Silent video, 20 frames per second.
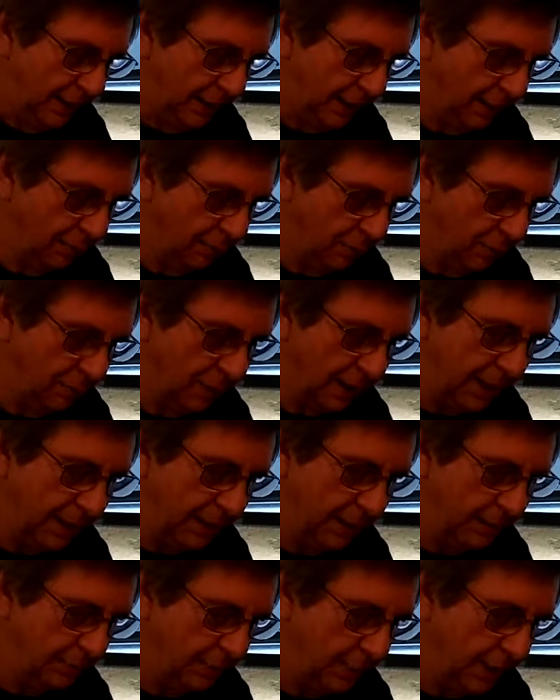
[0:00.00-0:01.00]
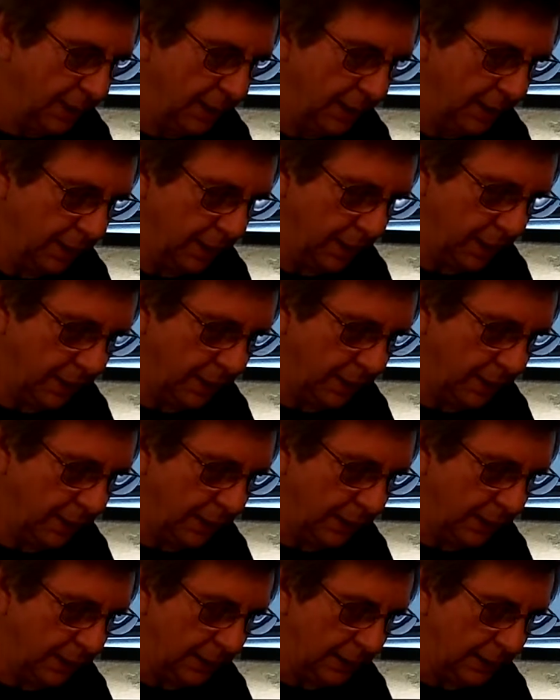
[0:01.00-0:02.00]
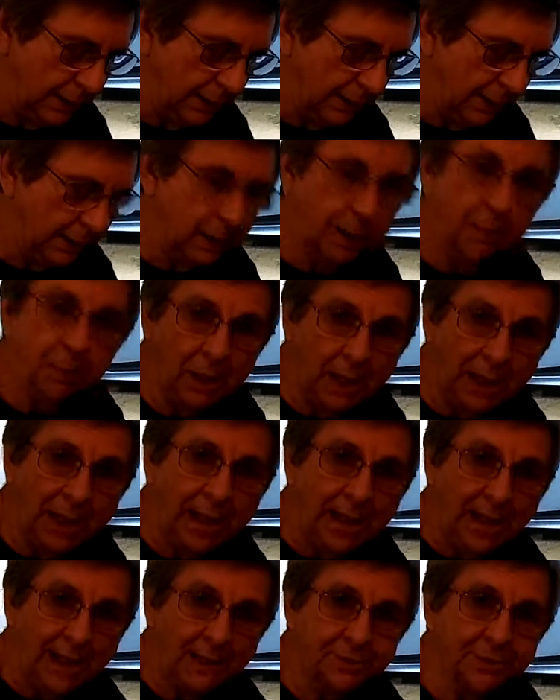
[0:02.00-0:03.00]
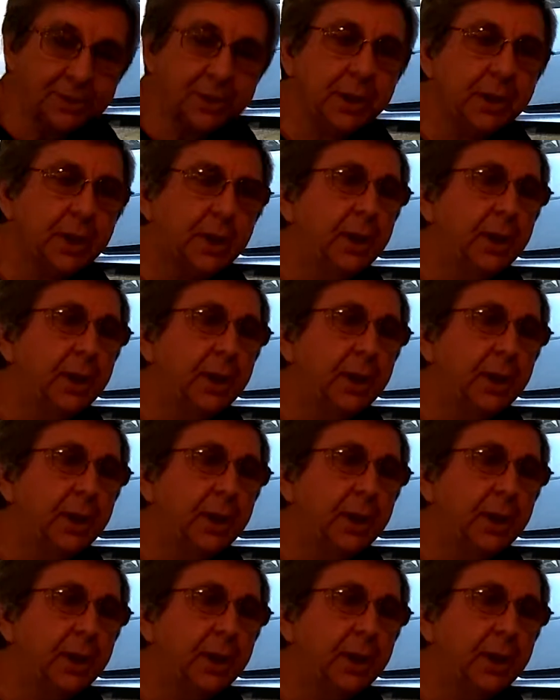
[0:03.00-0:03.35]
They were made really in compliance.